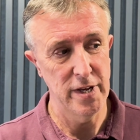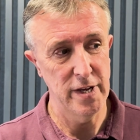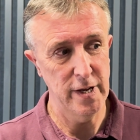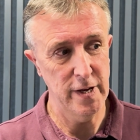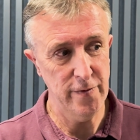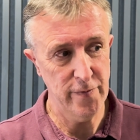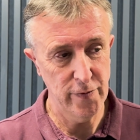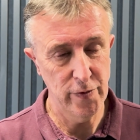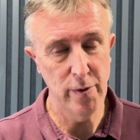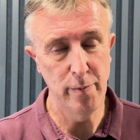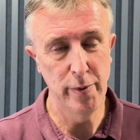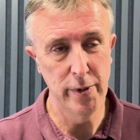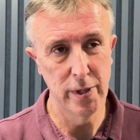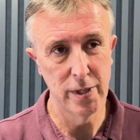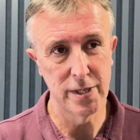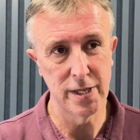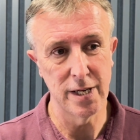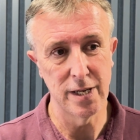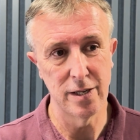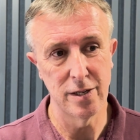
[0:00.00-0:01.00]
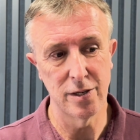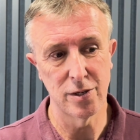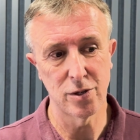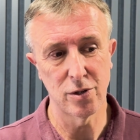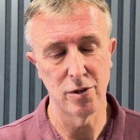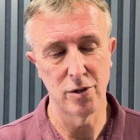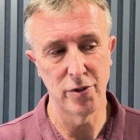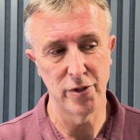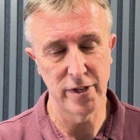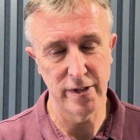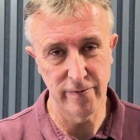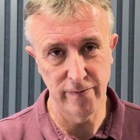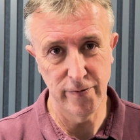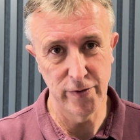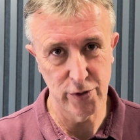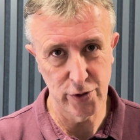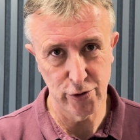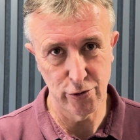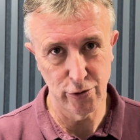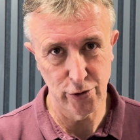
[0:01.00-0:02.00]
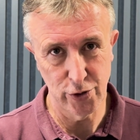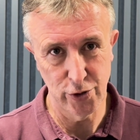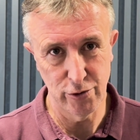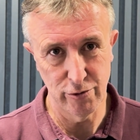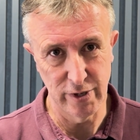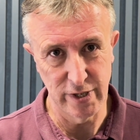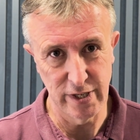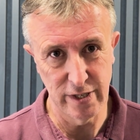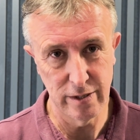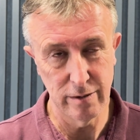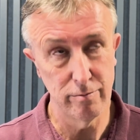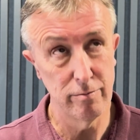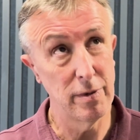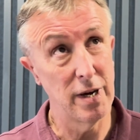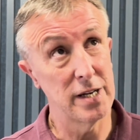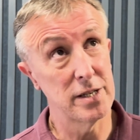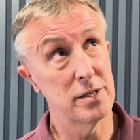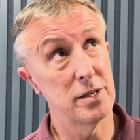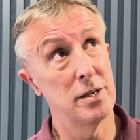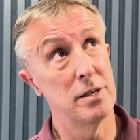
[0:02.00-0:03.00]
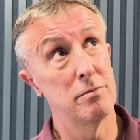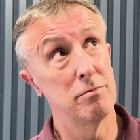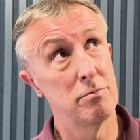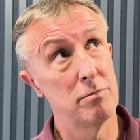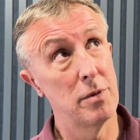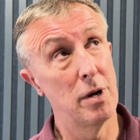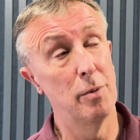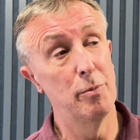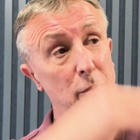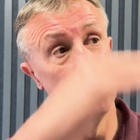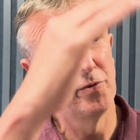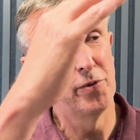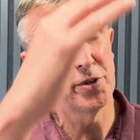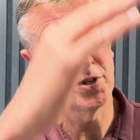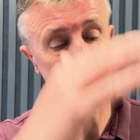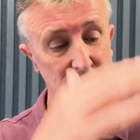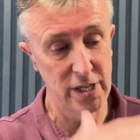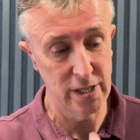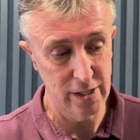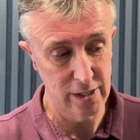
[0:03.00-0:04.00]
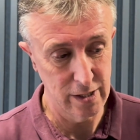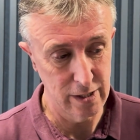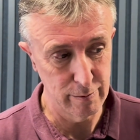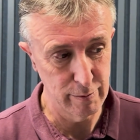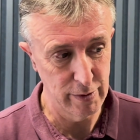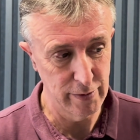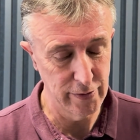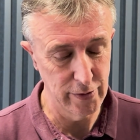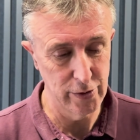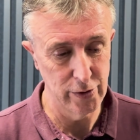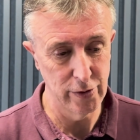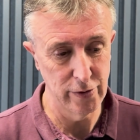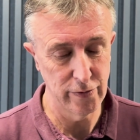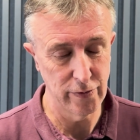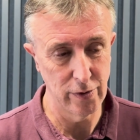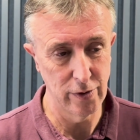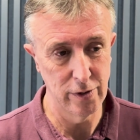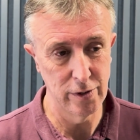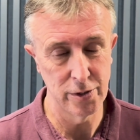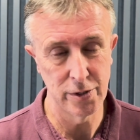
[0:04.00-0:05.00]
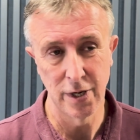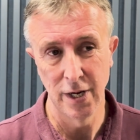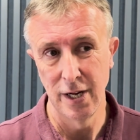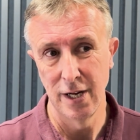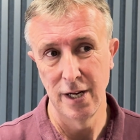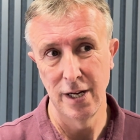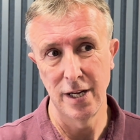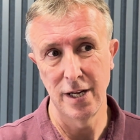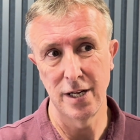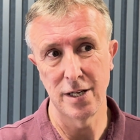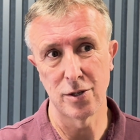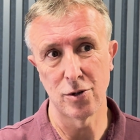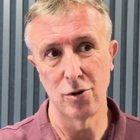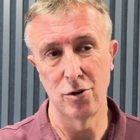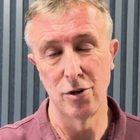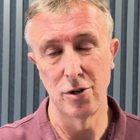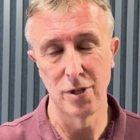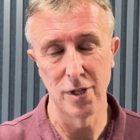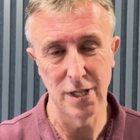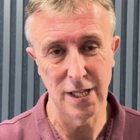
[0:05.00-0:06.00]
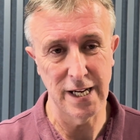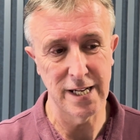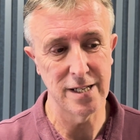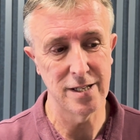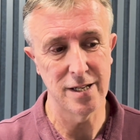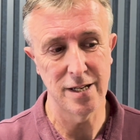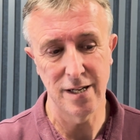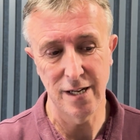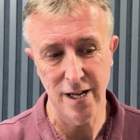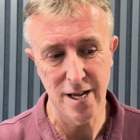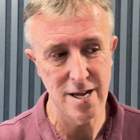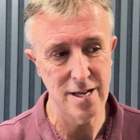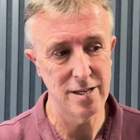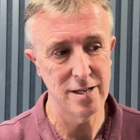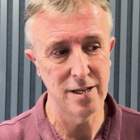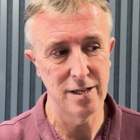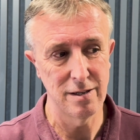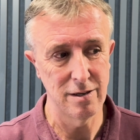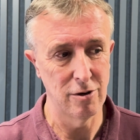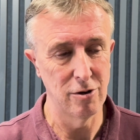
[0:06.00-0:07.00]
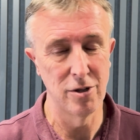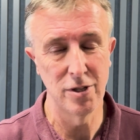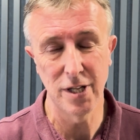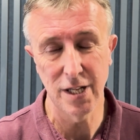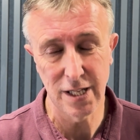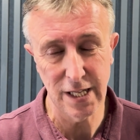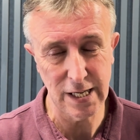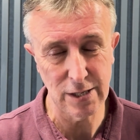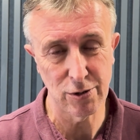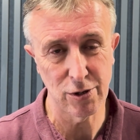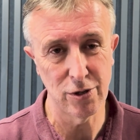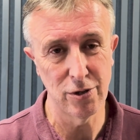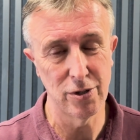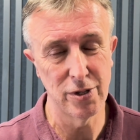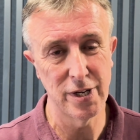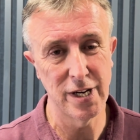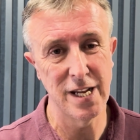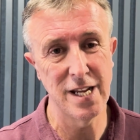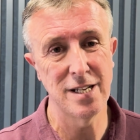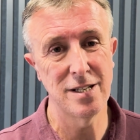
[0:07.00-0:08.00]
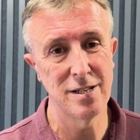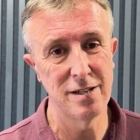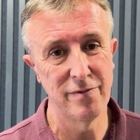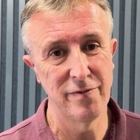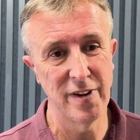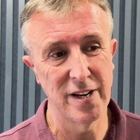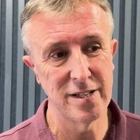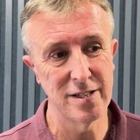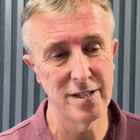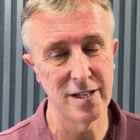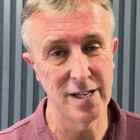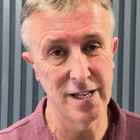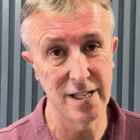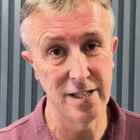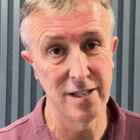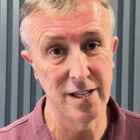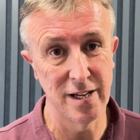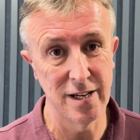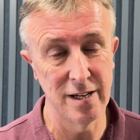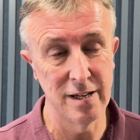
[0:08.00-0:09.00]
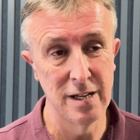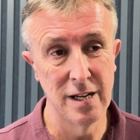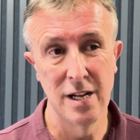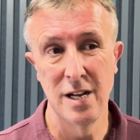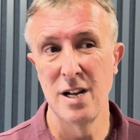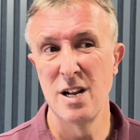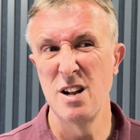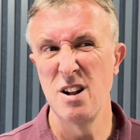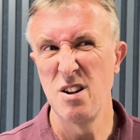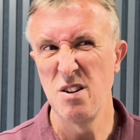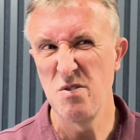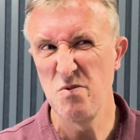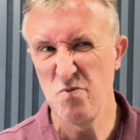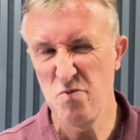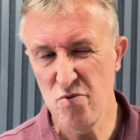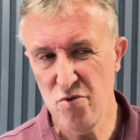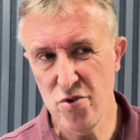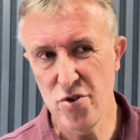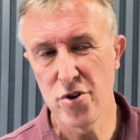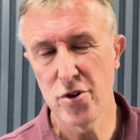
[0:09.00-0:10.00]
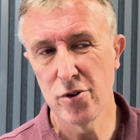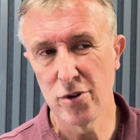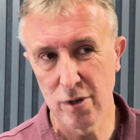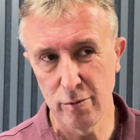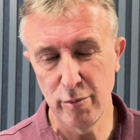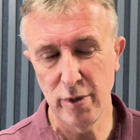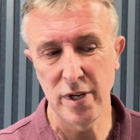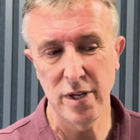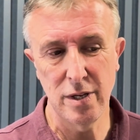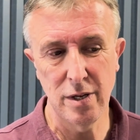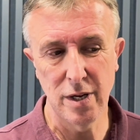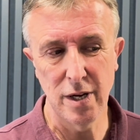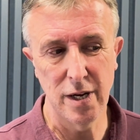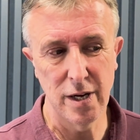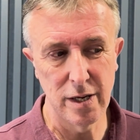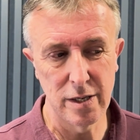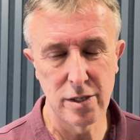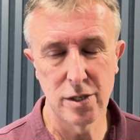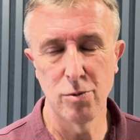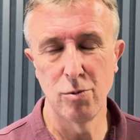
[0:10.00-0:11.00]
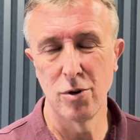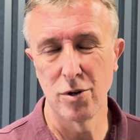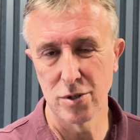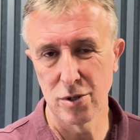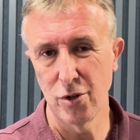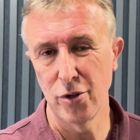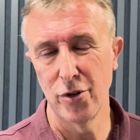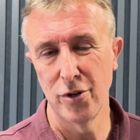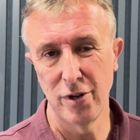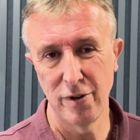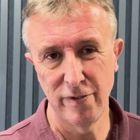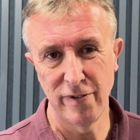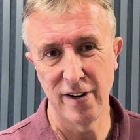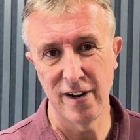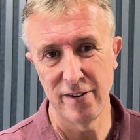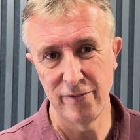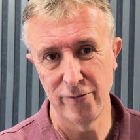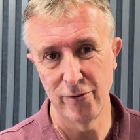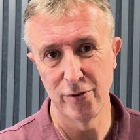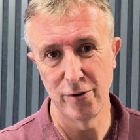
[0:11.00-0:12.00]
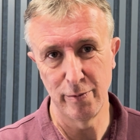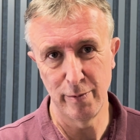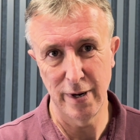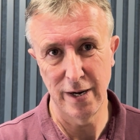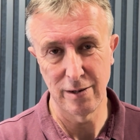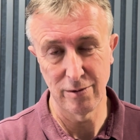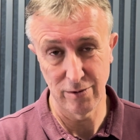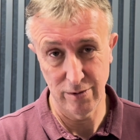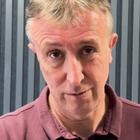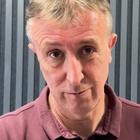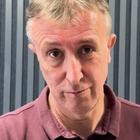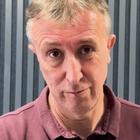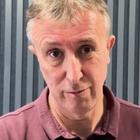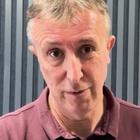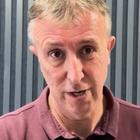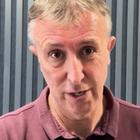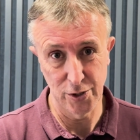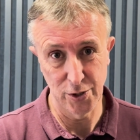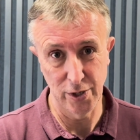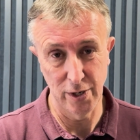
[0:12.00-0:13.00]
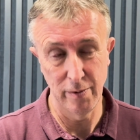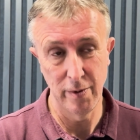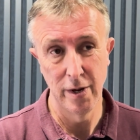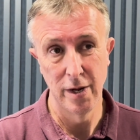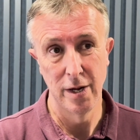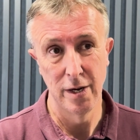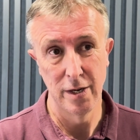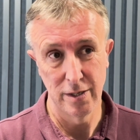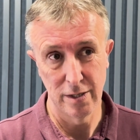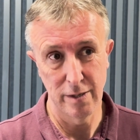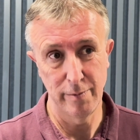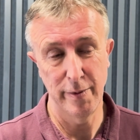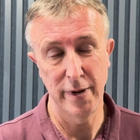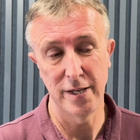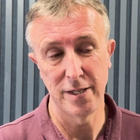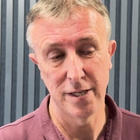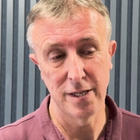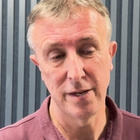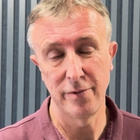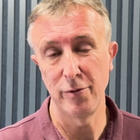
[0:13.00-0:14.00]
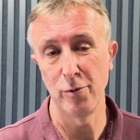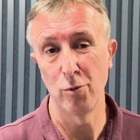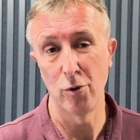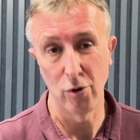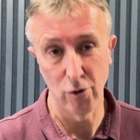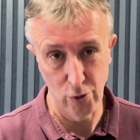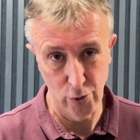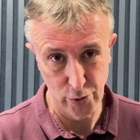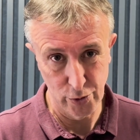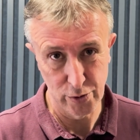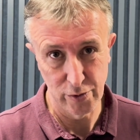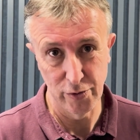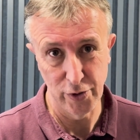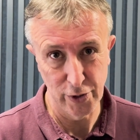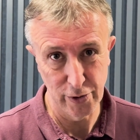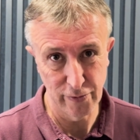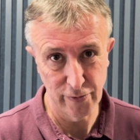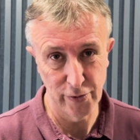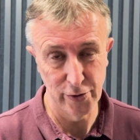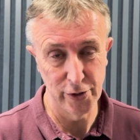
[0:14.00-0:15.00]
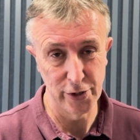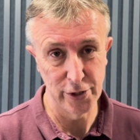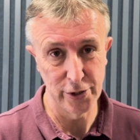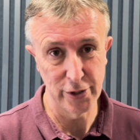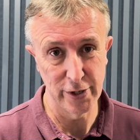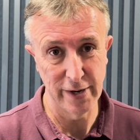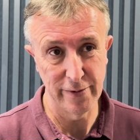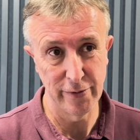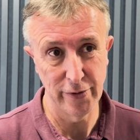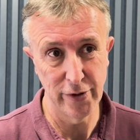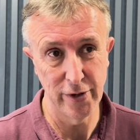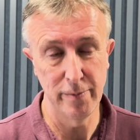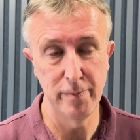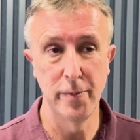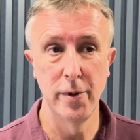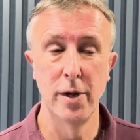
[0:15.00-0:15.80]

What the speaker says: If the building has got the infrastructure in it, as in above the ceiling and below the floors, it's got all the lighting, heating, all the electrical and heating and venting in there, you're going to be towards the £35–40 margin, depending if you want loads of new furniture and everything.